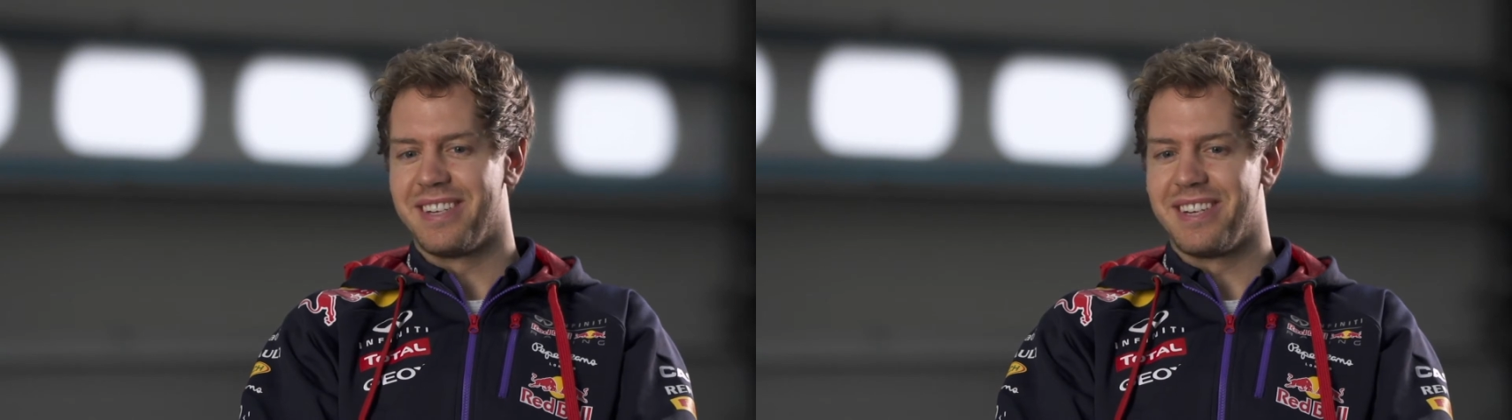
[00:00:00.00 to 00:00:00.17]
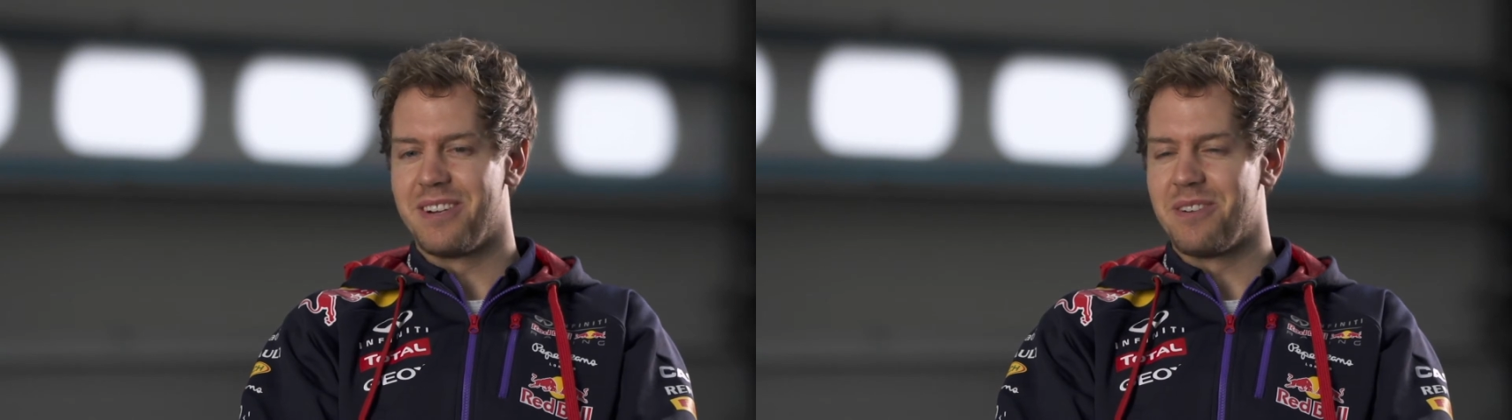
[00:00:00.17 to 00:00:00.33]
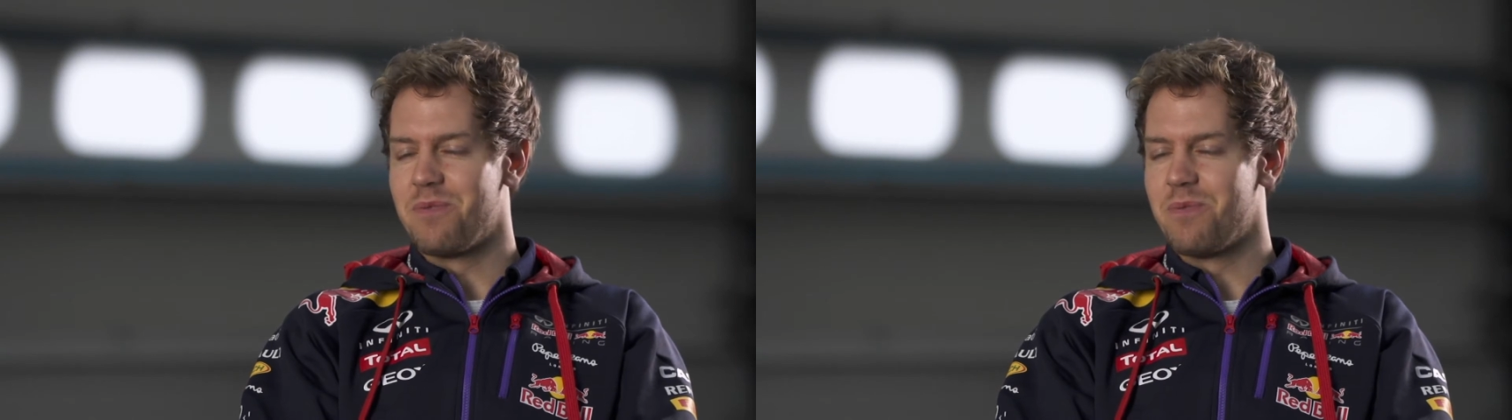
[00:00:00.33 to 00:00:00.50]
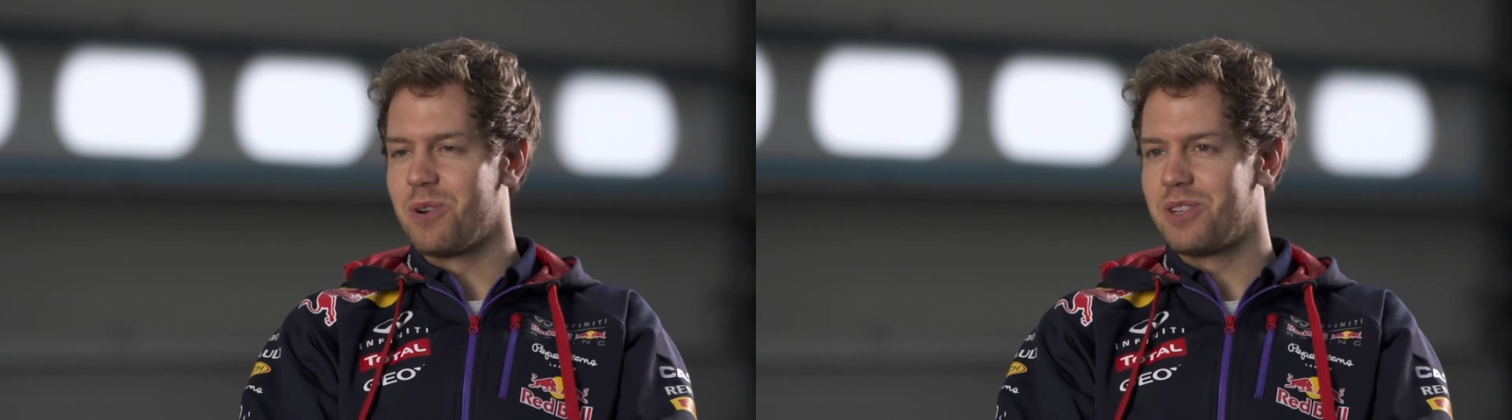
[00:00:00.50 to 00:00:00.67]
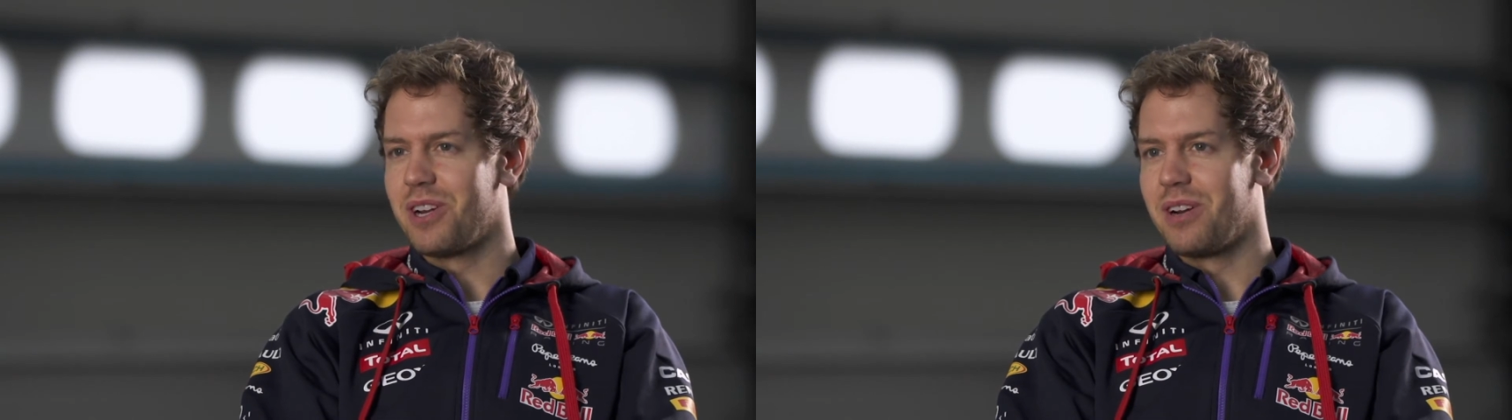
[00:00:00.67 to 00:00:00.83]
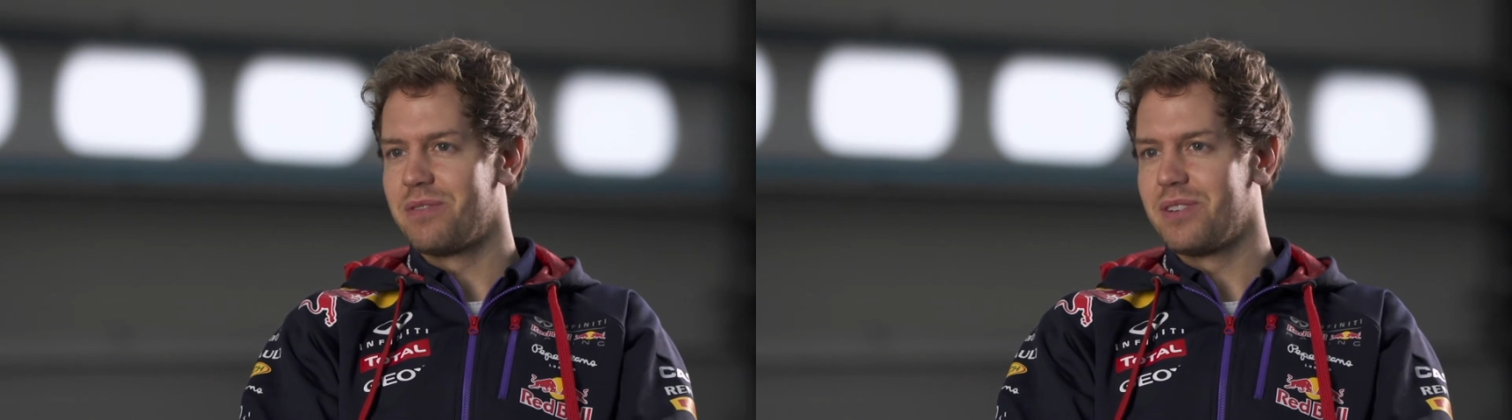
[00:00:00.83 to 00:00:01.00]

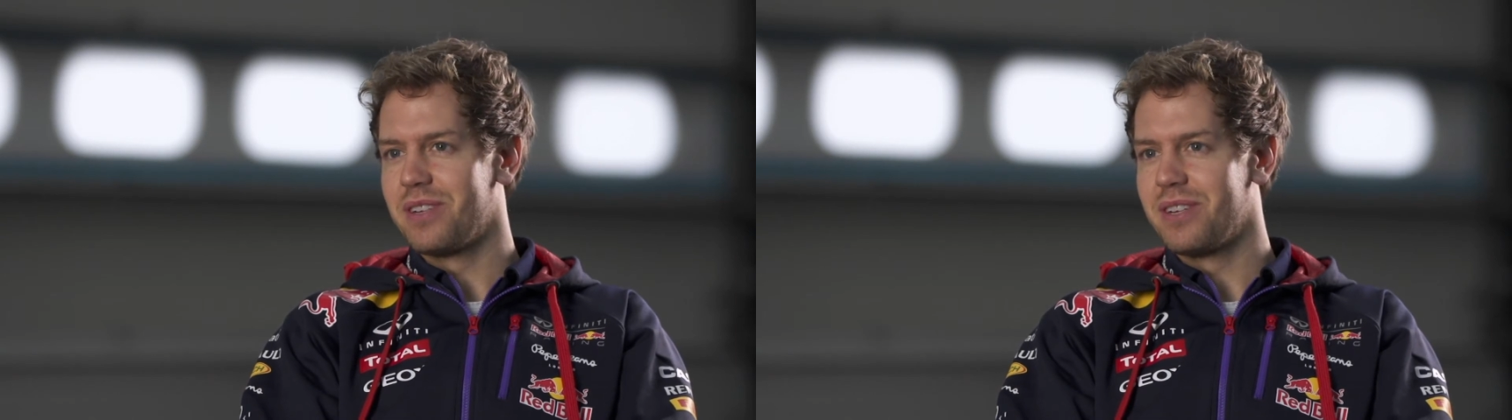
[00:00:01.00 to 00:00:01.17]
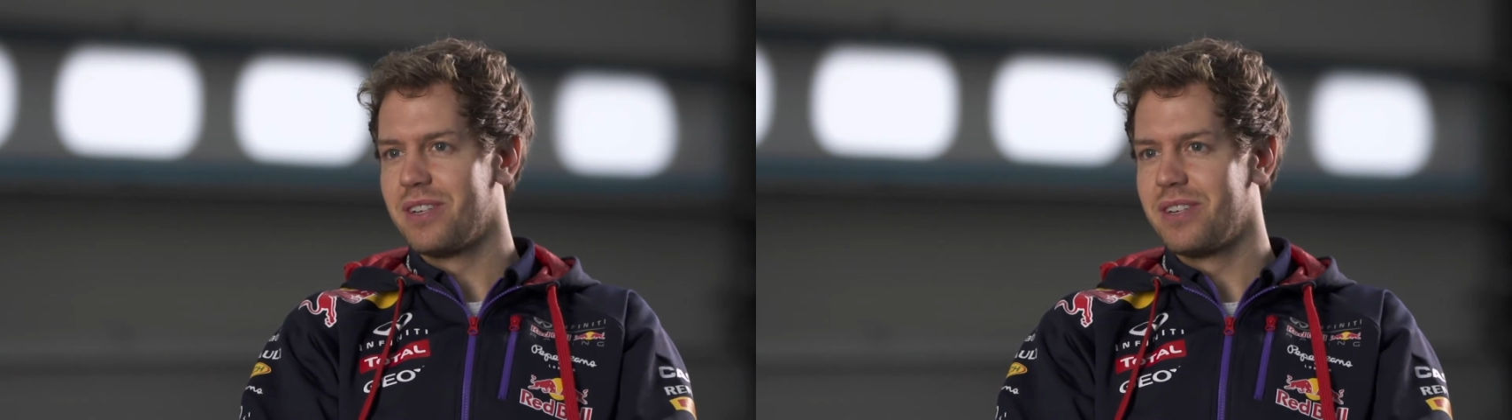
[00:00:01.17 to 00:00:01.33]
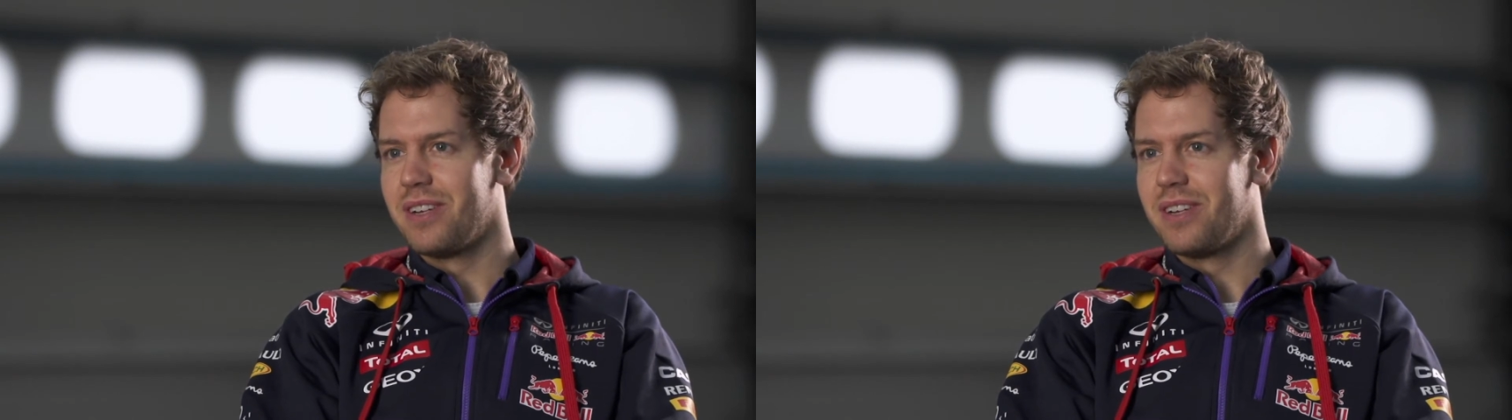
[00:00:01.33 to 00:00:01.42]
watch after,